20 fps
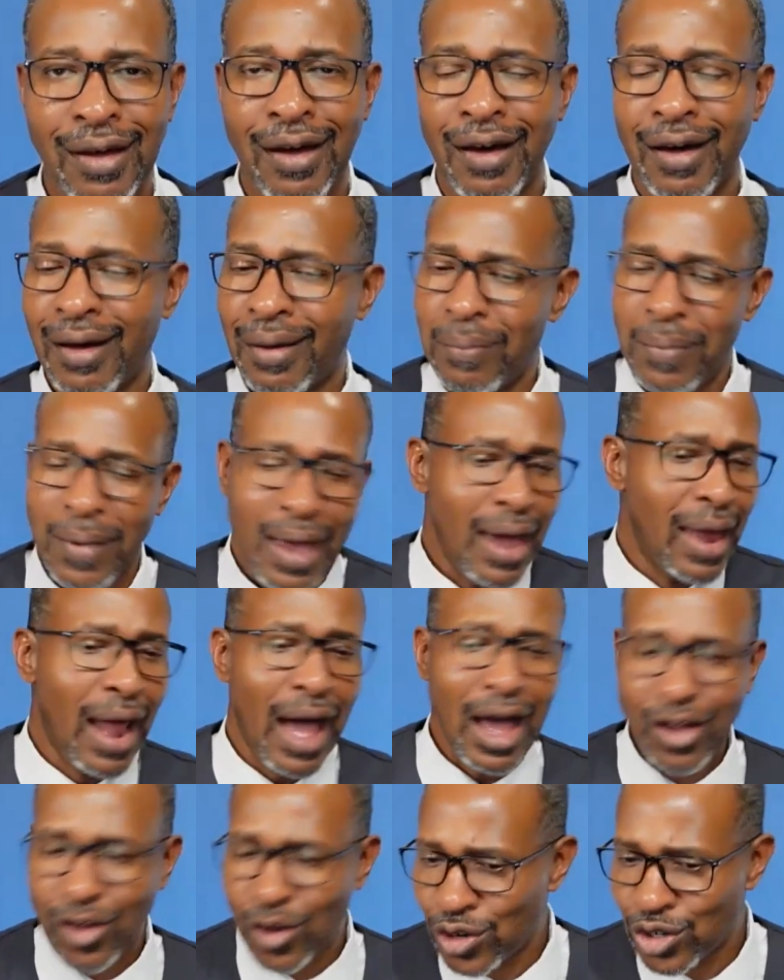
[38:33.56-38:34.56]
Man, I
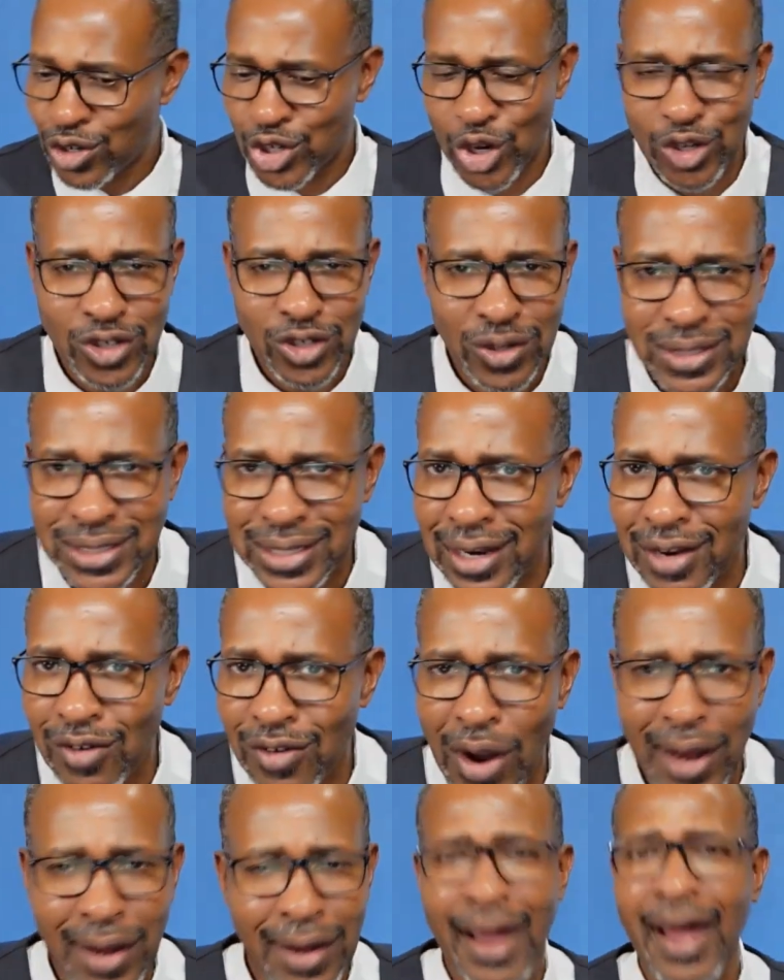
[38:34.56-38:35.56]
go to church on Sunday right
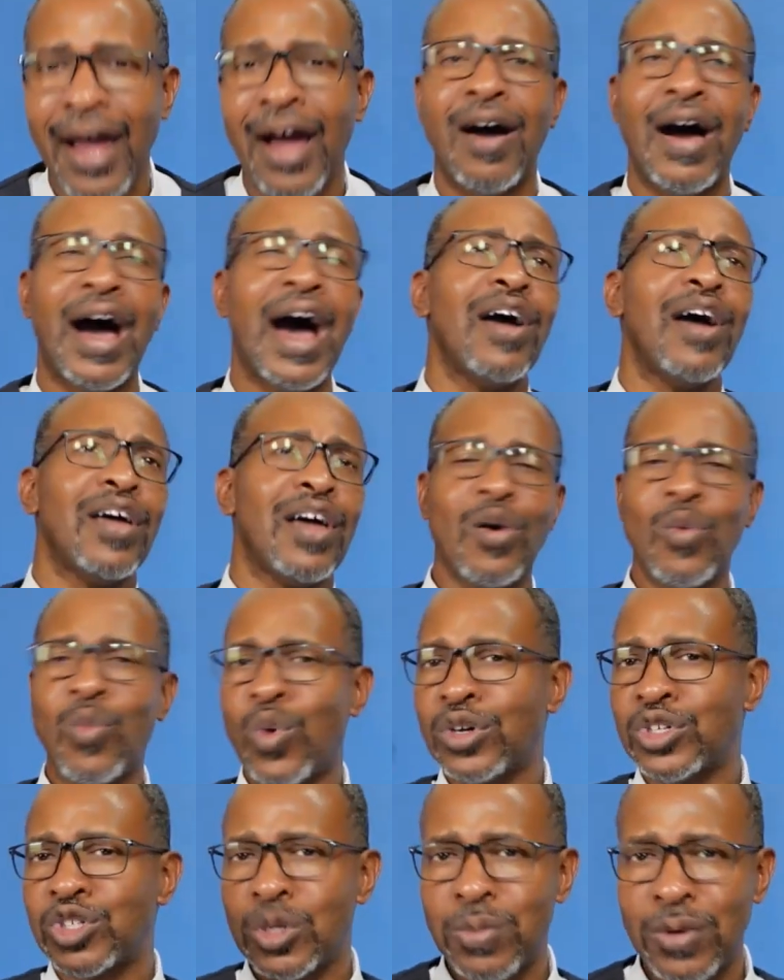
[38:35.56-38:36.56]
now. I, I
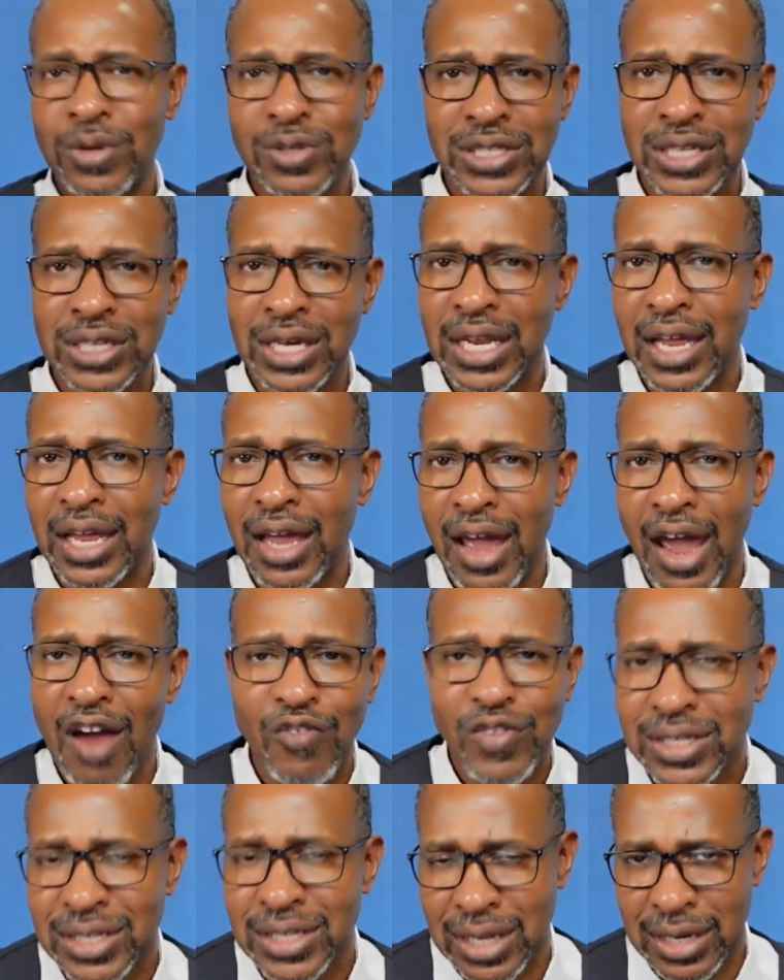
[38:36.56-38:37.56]
worship on Sunday every
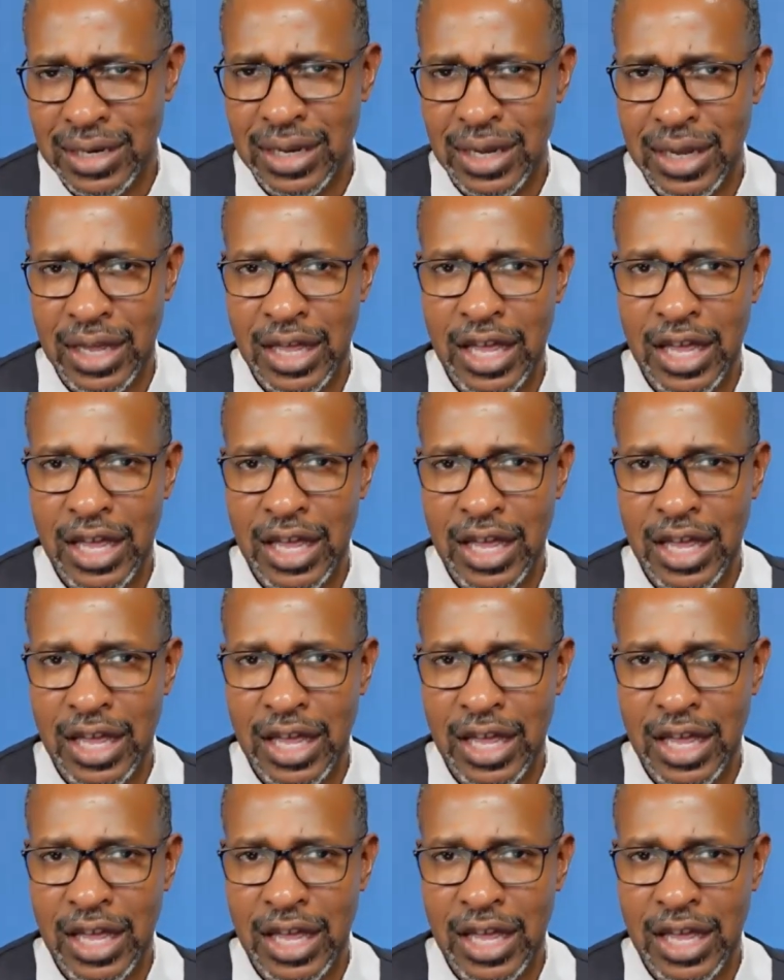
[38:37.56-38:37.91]
Sunday.